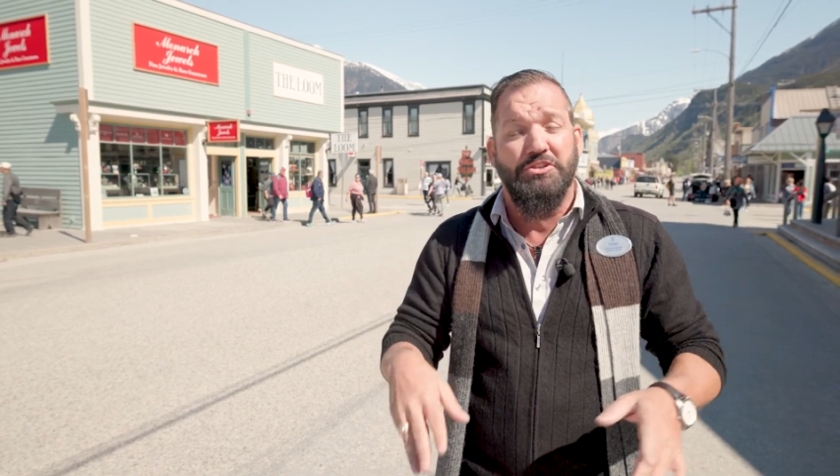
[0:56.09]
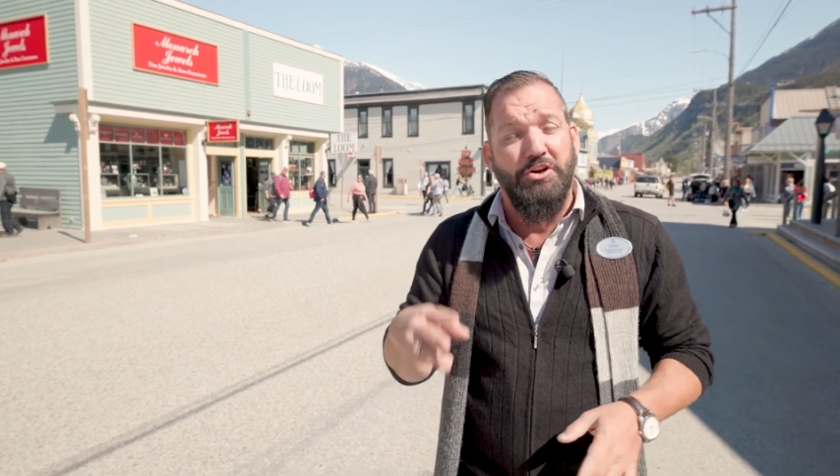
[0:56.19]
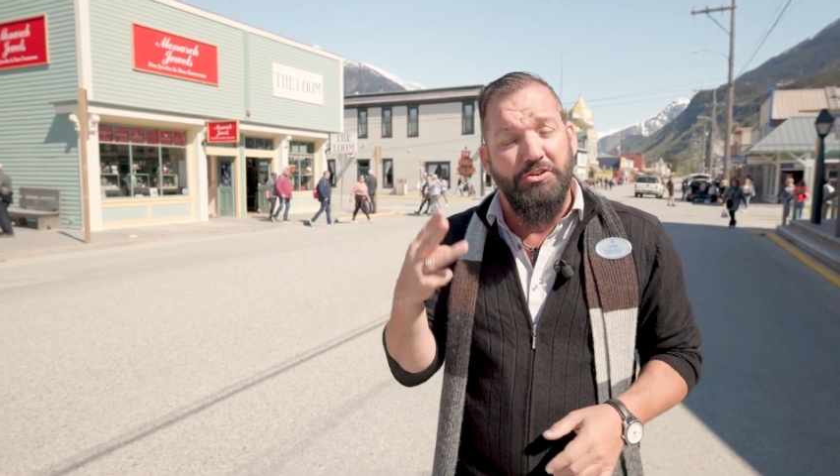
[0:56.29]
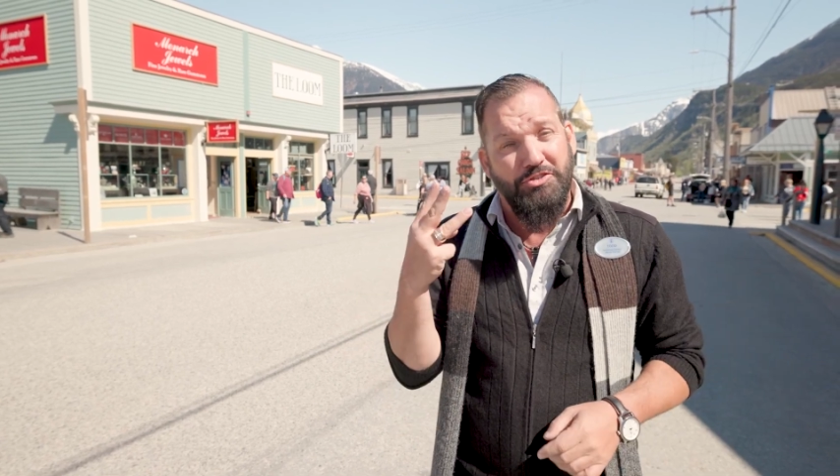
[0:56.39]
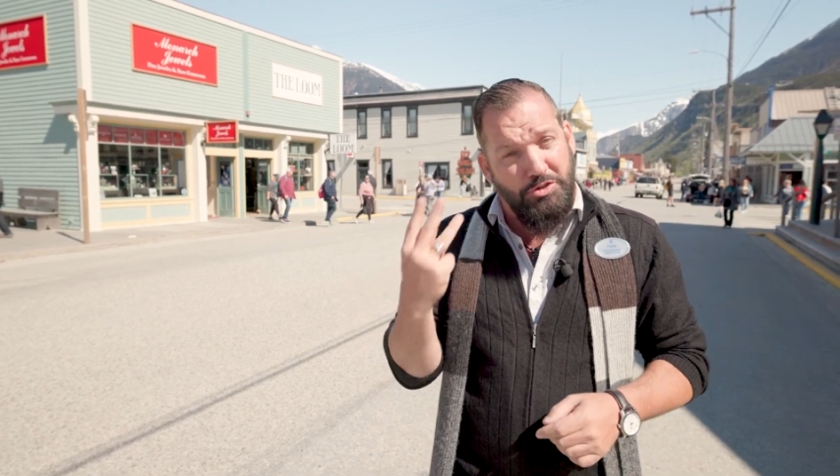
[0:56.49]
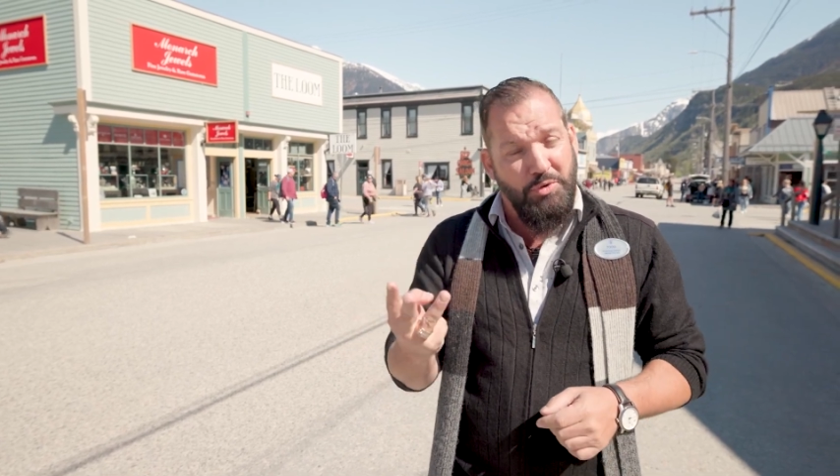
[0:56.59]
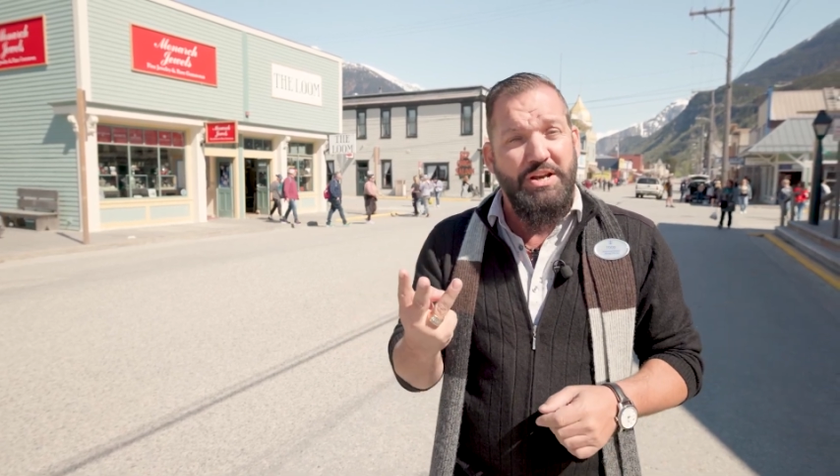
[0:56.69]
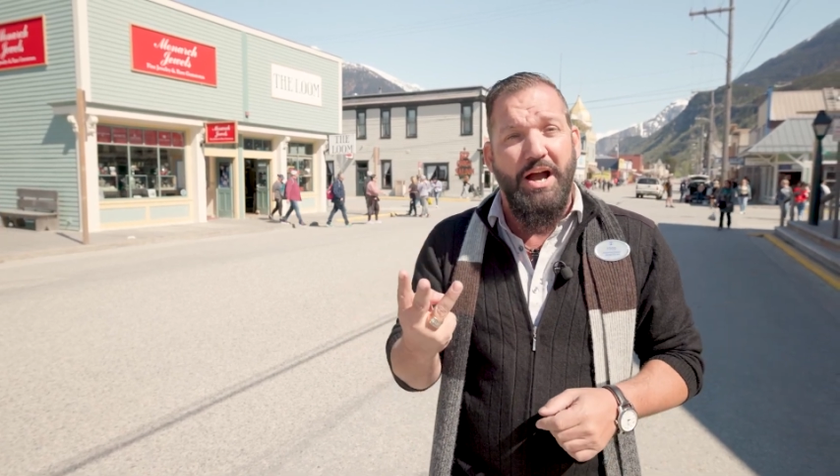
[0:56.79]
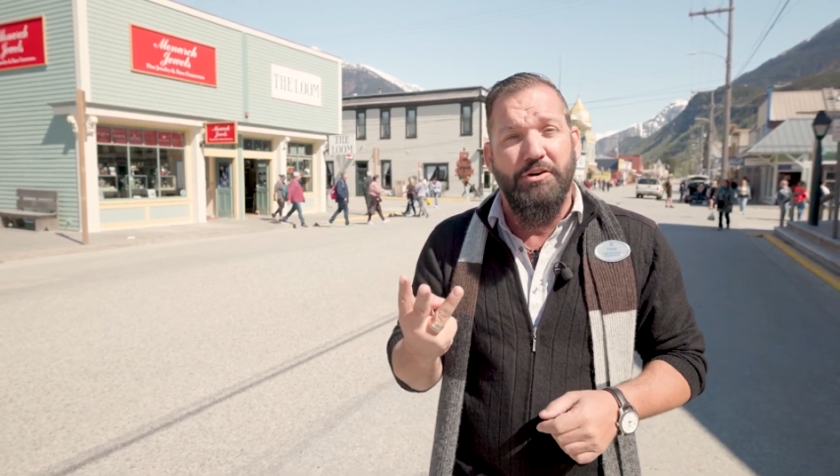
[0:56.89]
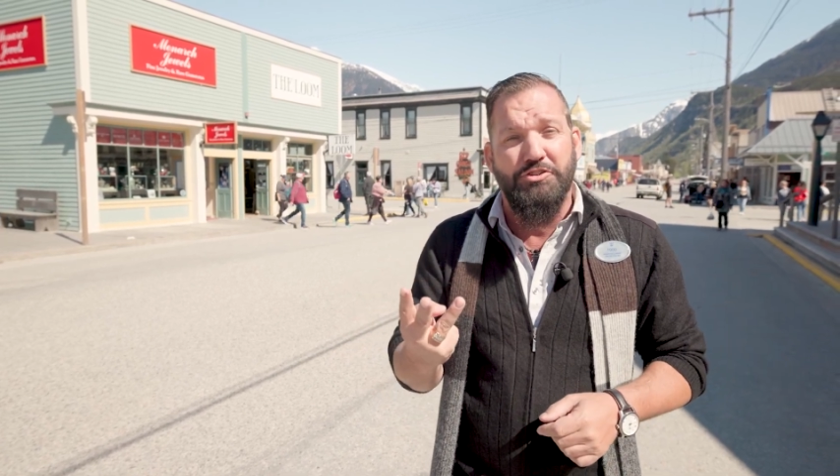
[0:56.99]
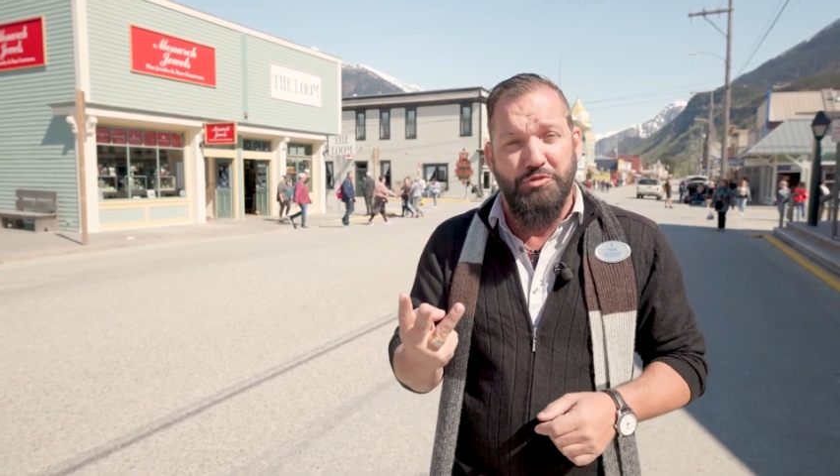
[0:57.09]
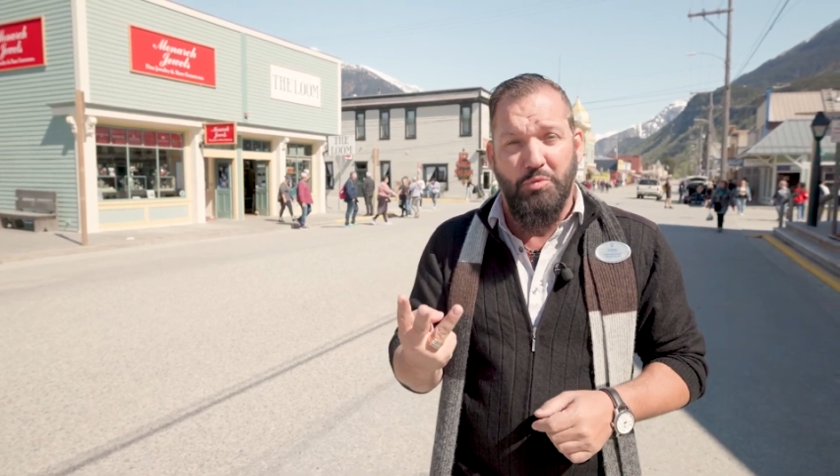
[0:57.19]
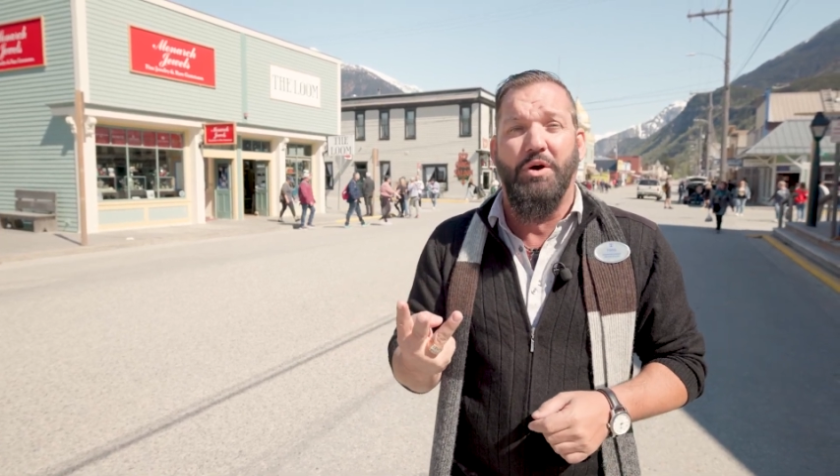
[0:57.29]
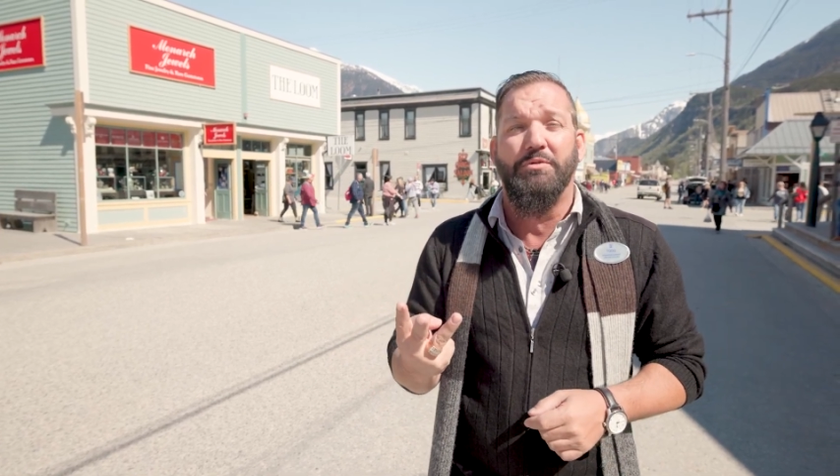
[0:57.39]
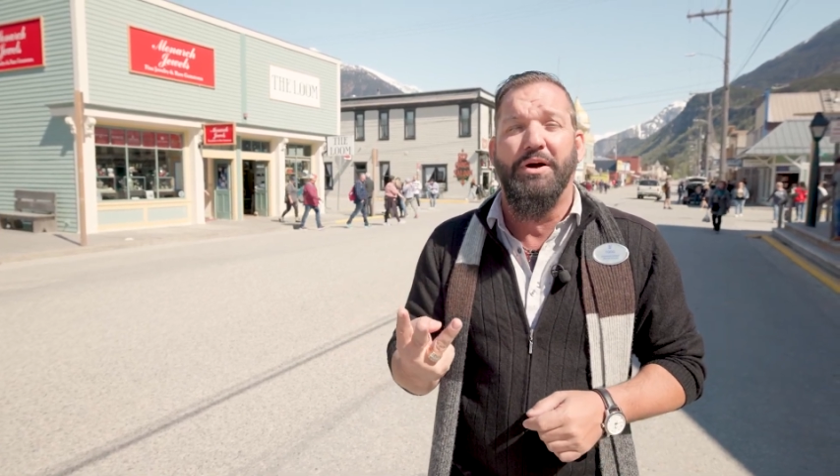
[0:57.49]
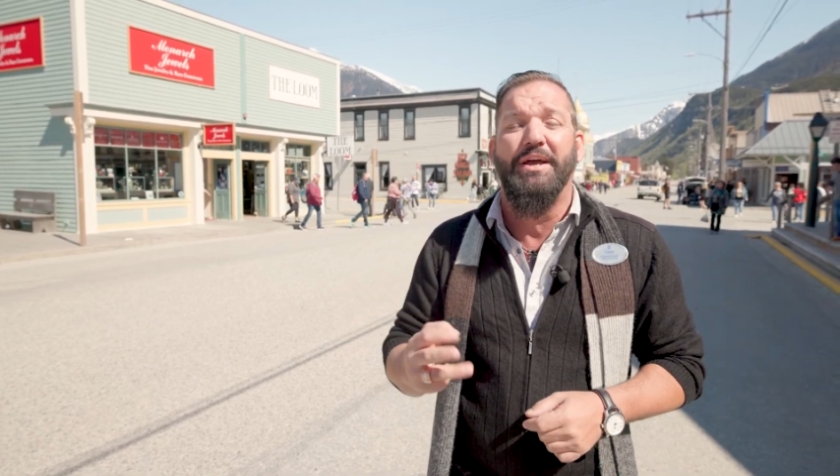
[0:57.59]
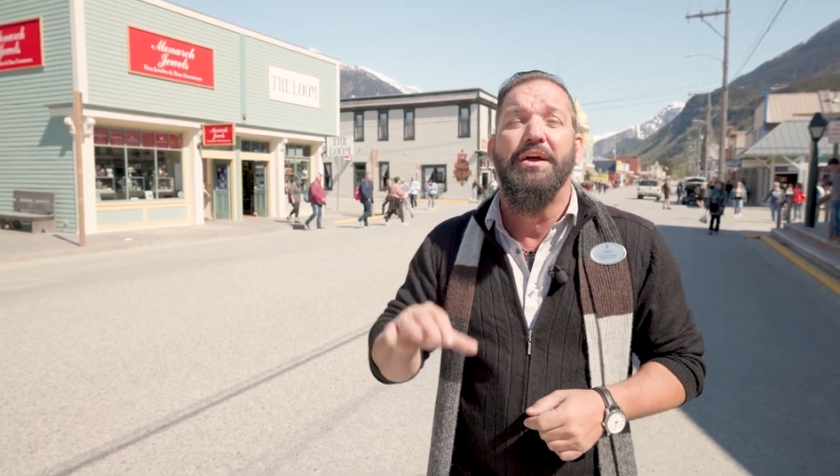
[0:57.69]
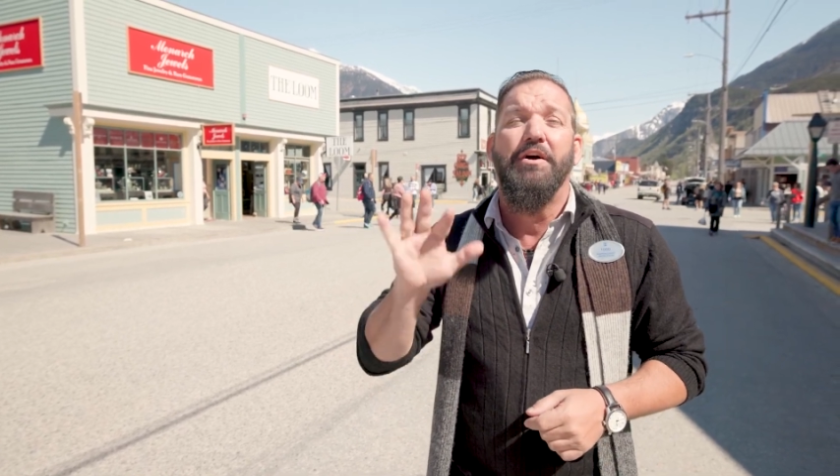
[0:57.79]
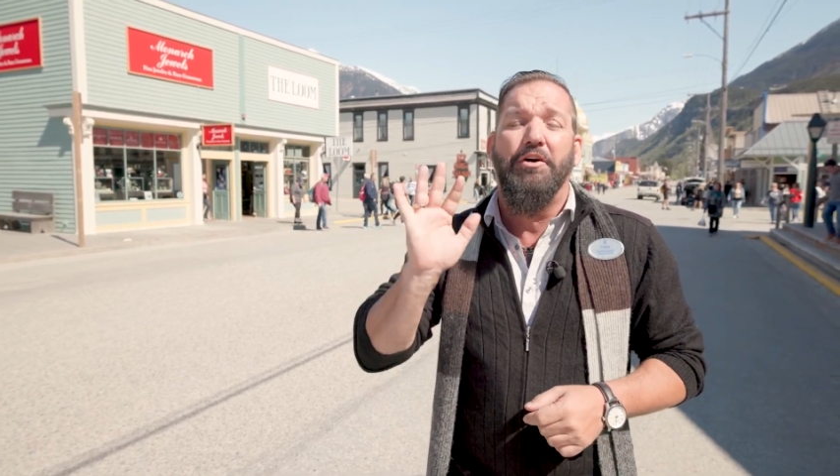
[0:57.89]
It costs you $3 for one way